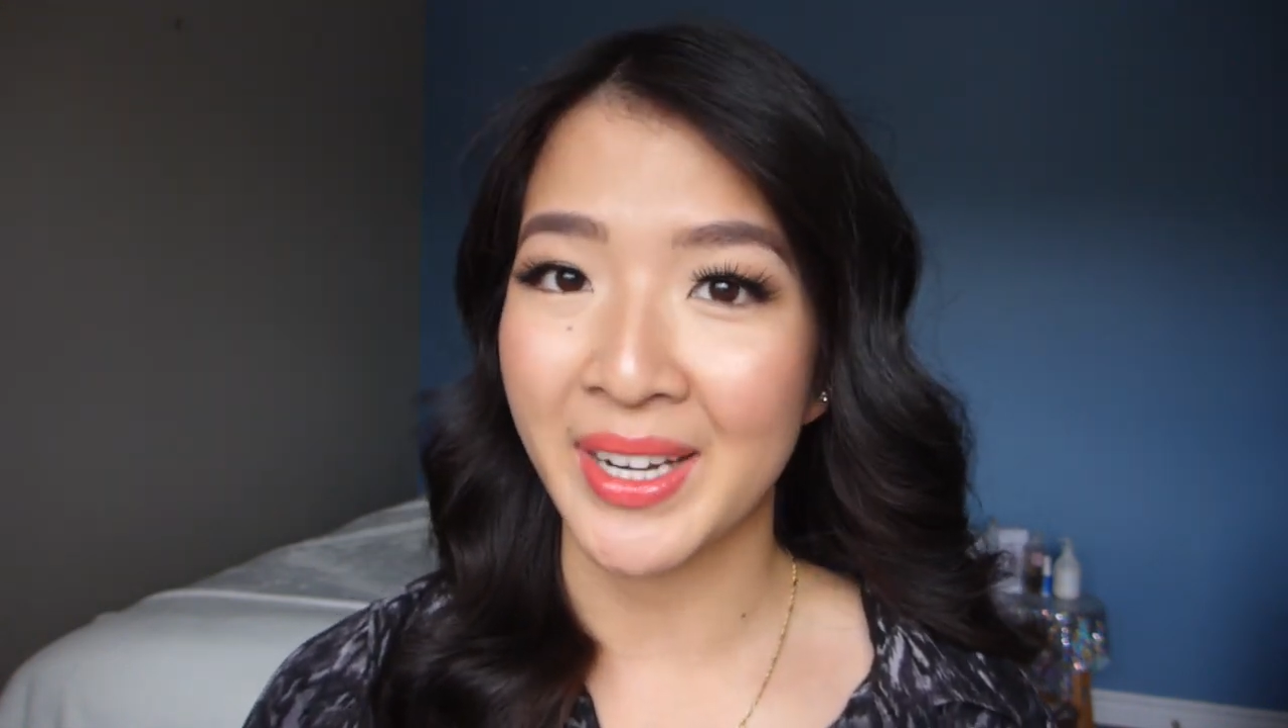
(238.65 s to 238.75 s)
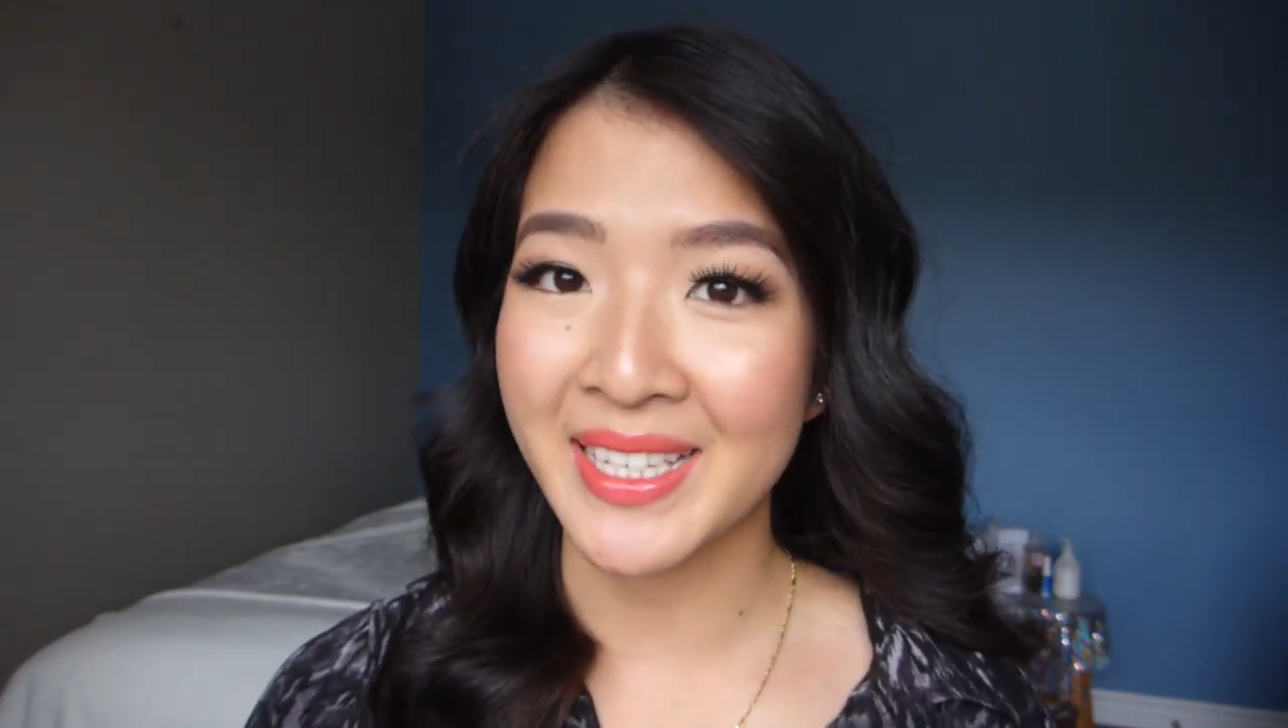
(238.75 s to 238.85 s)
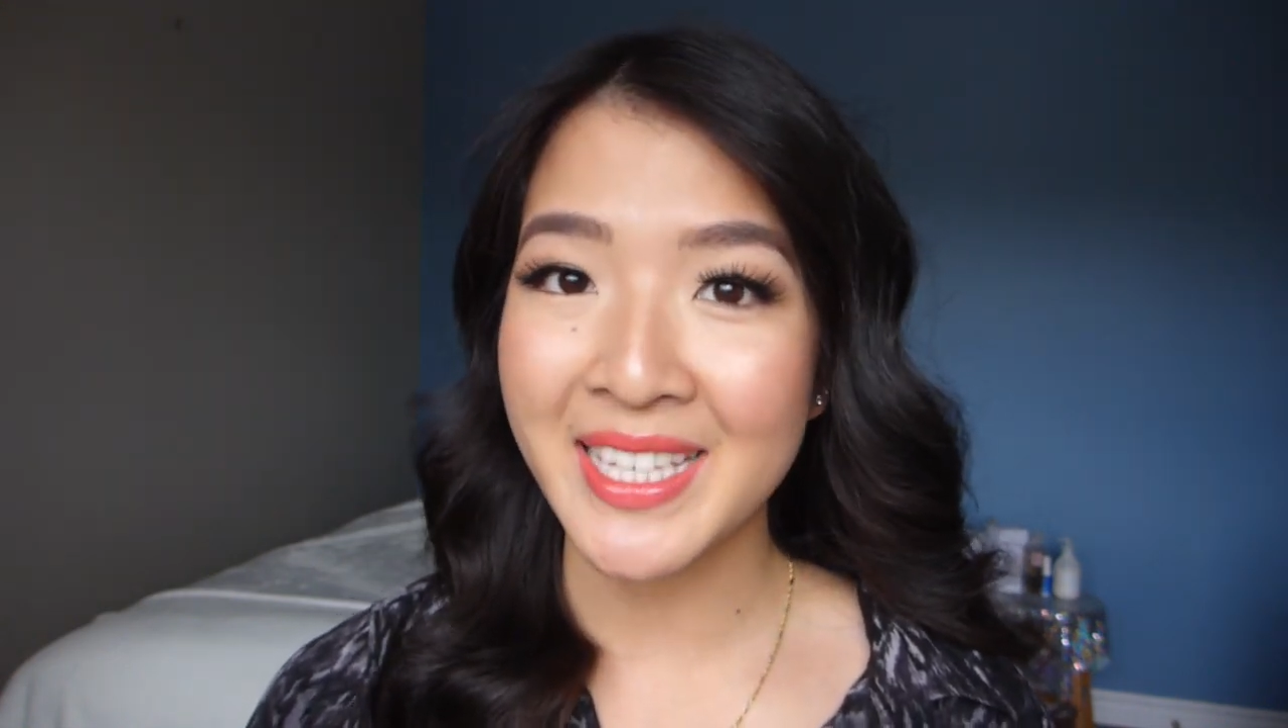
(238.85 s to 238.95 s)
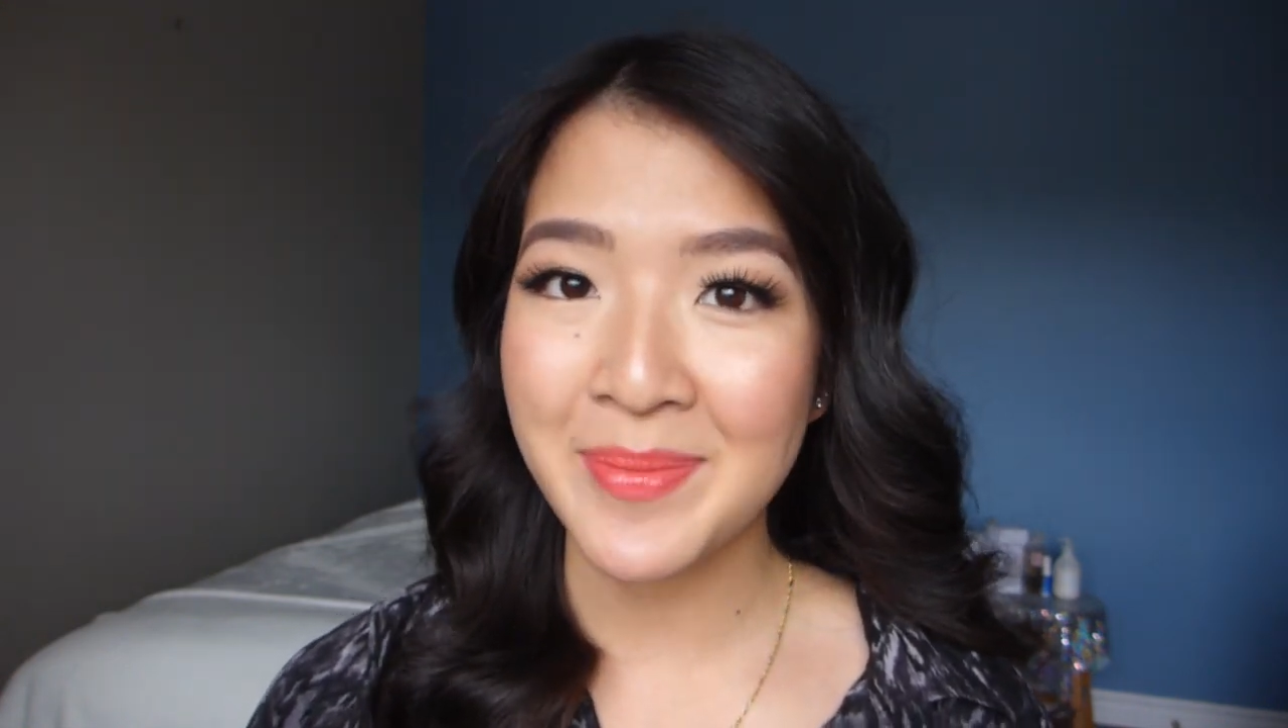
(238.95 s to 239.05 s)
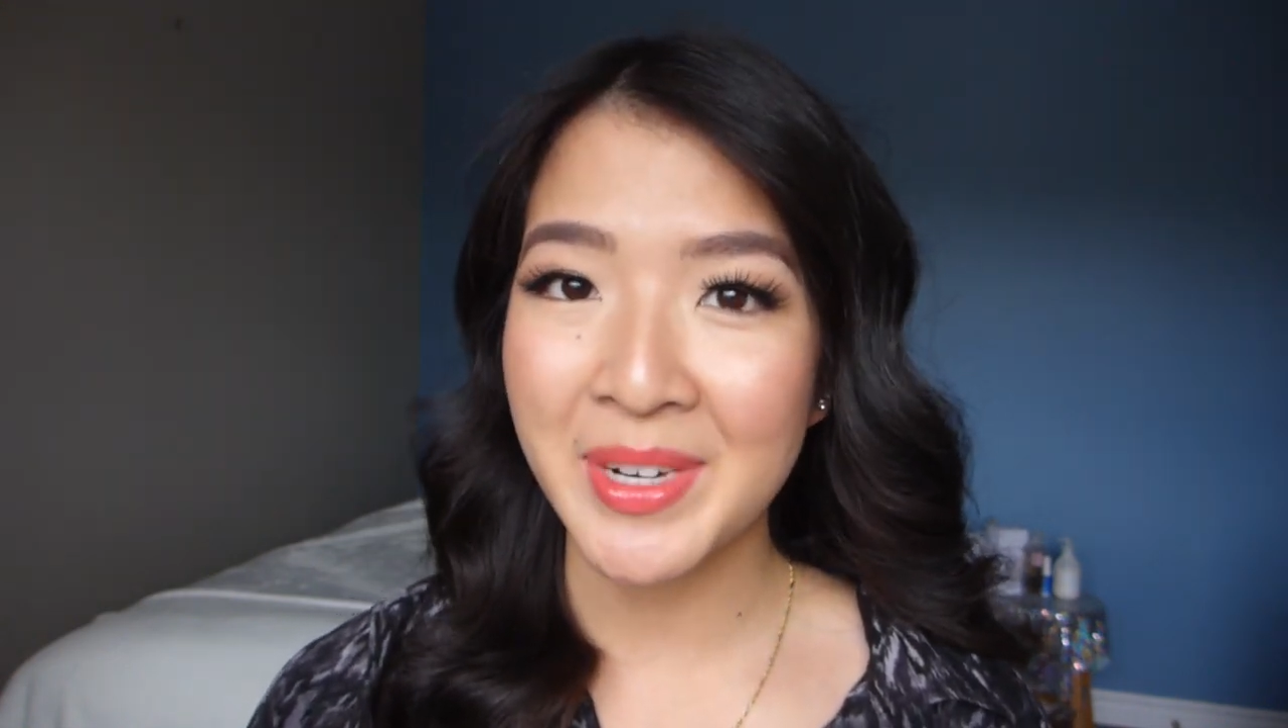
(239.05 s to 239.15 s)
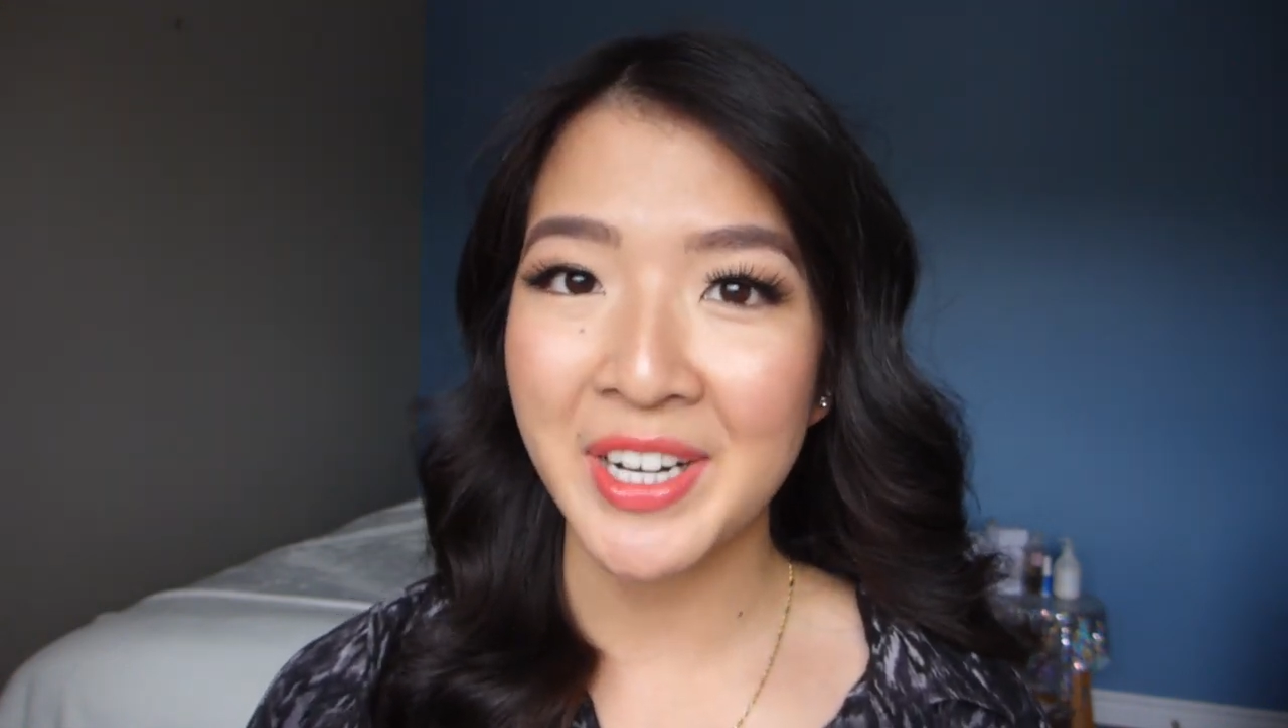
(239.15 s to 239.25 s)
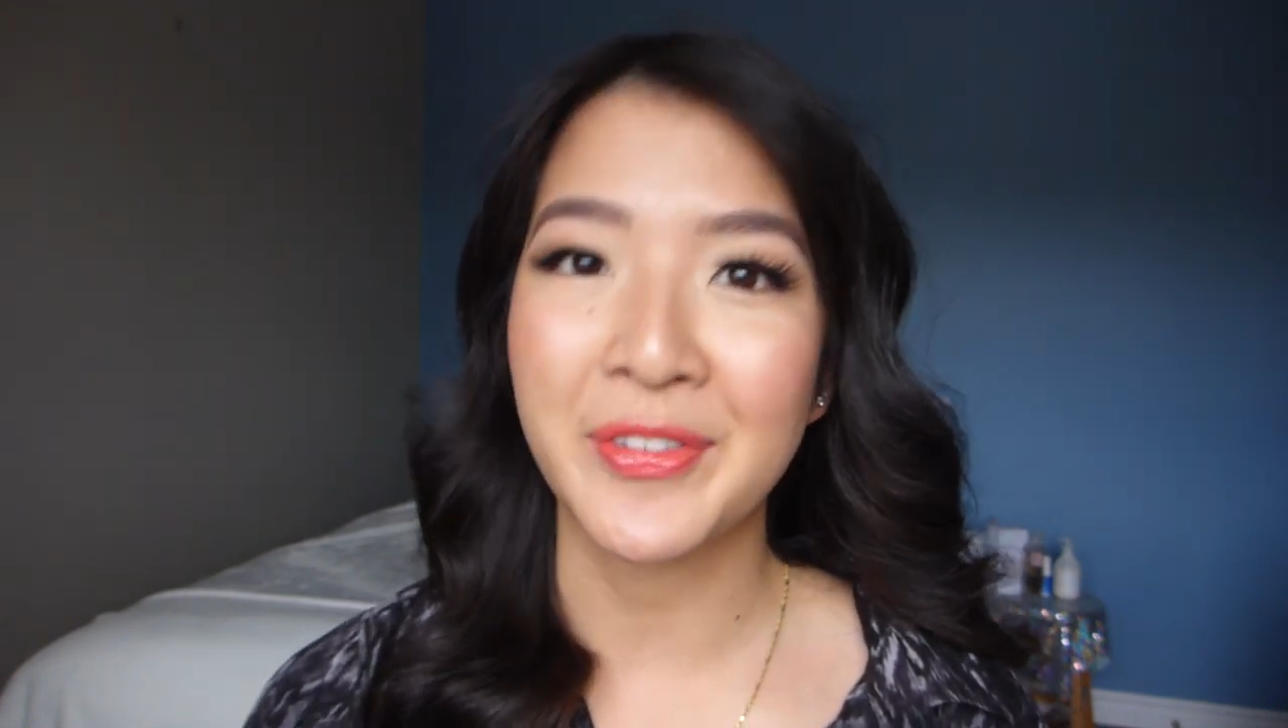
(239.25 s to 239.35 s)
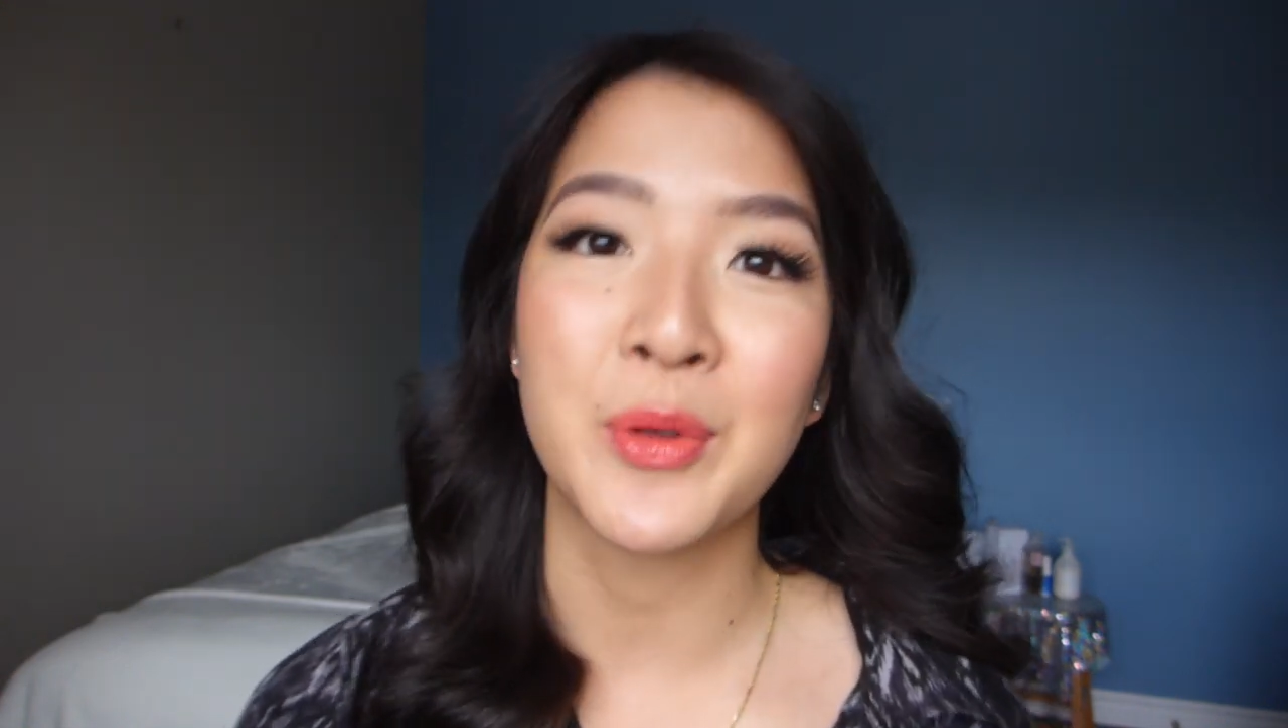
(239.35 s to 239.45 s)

and summer if